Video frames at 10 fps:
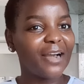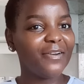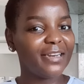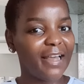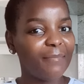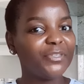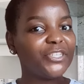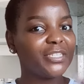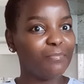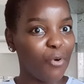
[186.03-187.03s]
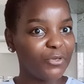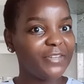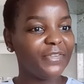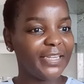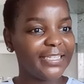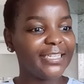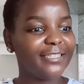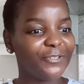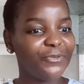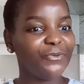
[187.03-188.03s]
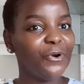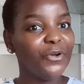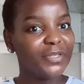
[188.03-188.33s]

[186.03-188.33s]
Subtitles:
and I'm just motivated to